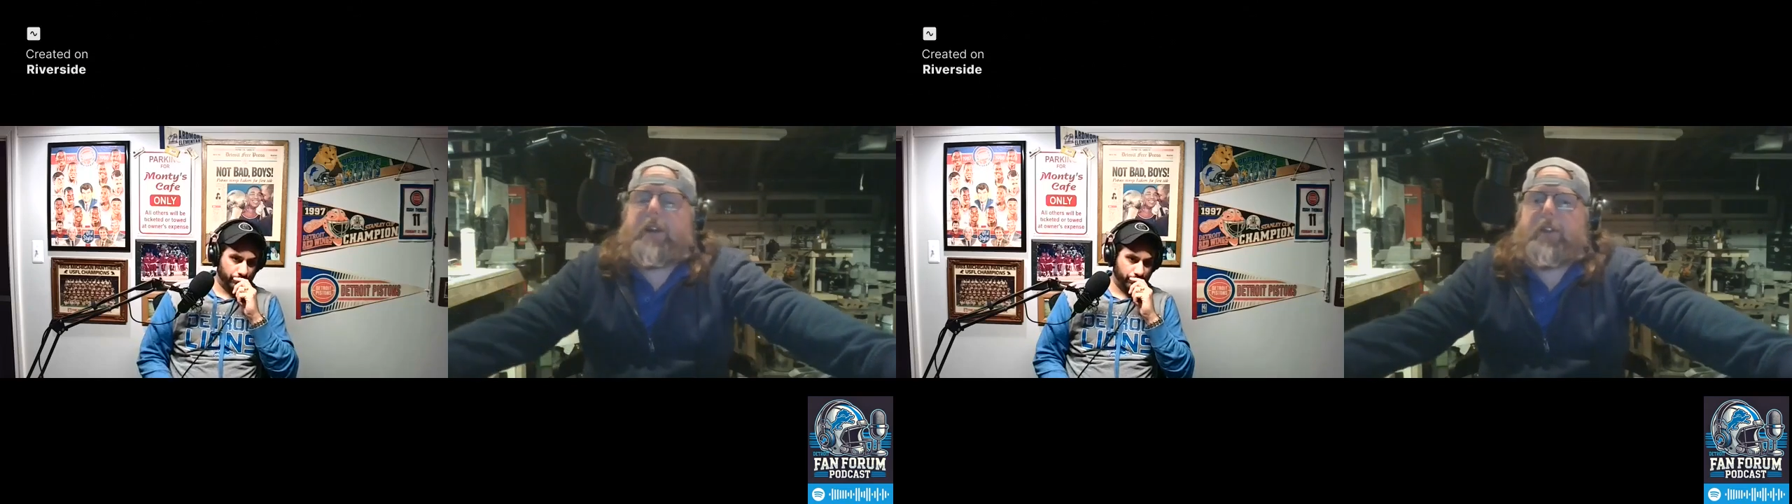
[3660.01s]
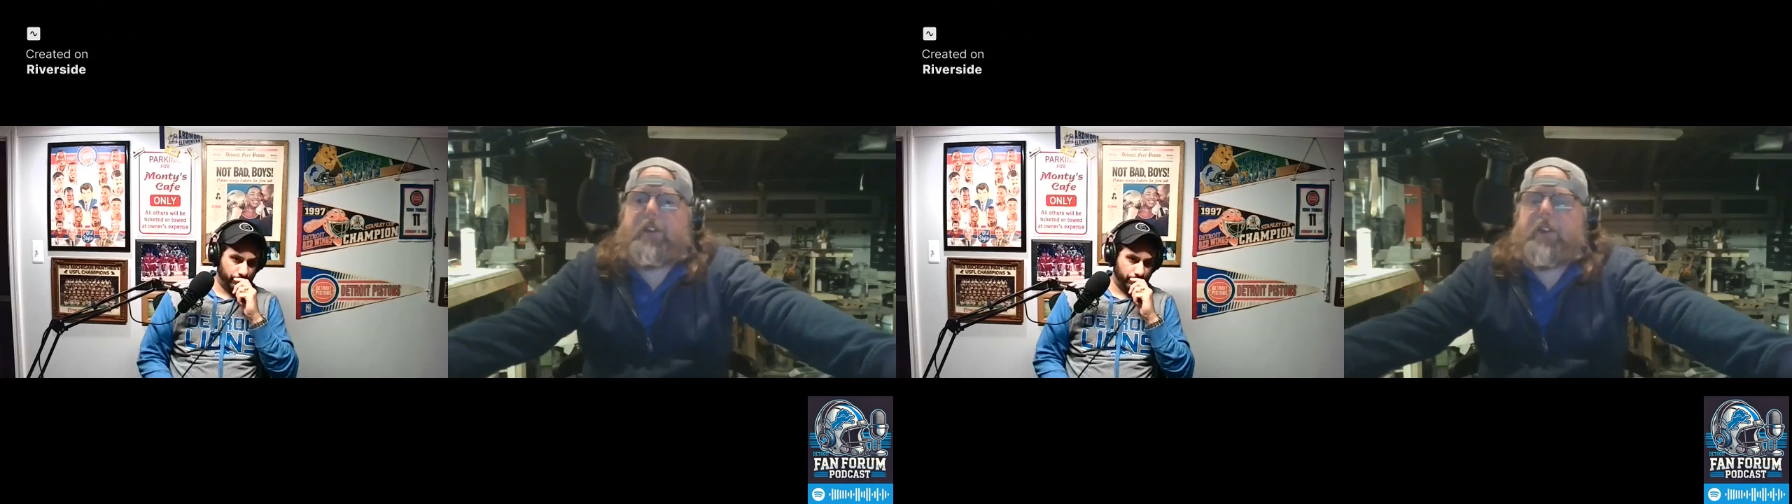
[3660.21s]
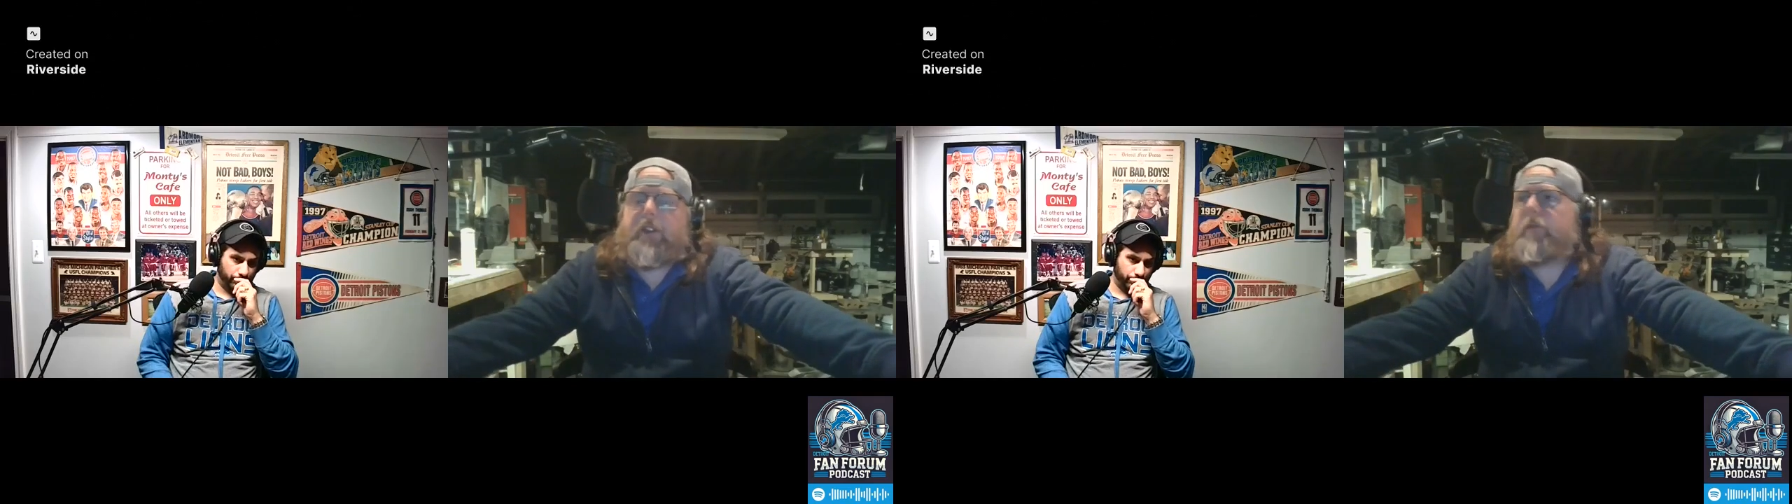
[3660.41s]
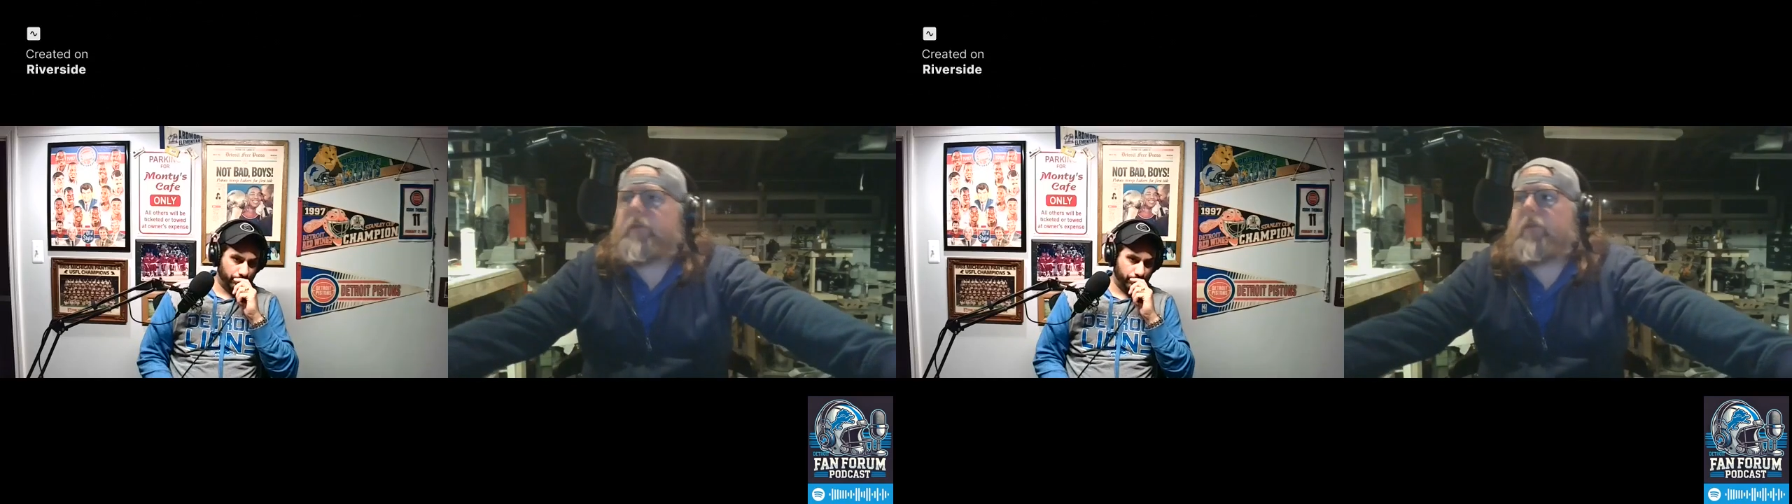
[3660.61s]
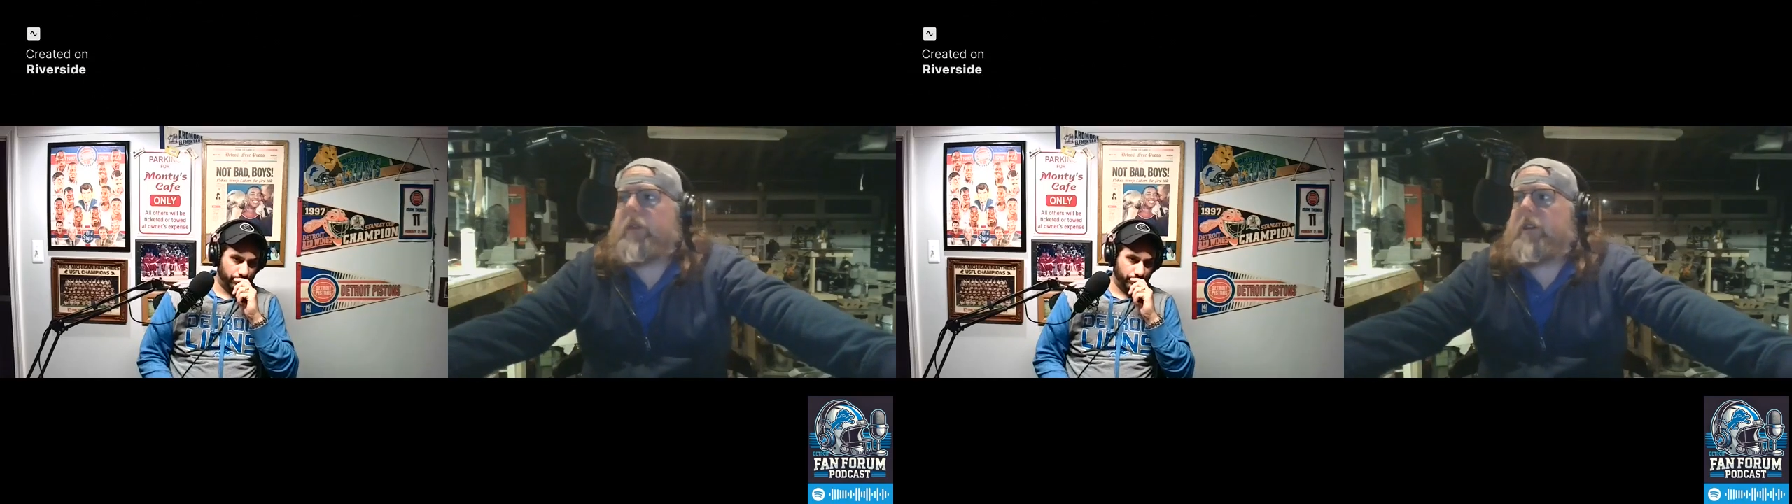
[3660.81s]
I think
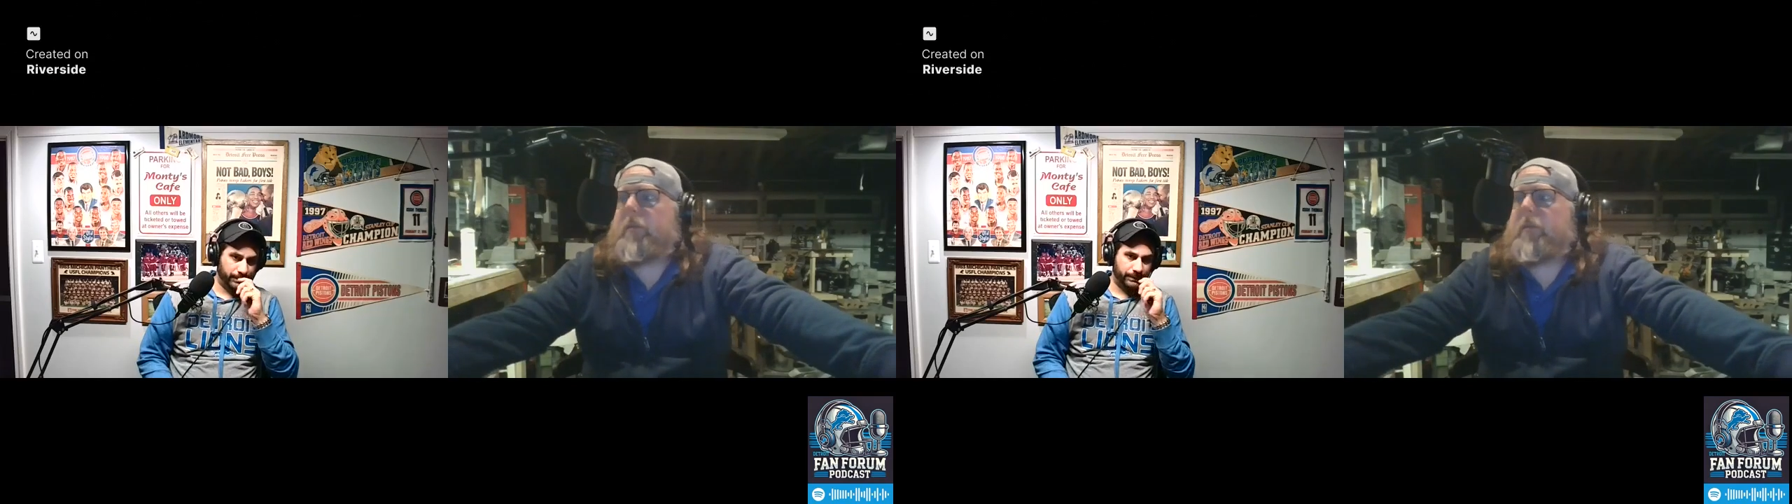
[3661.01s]
Jacobs and Reed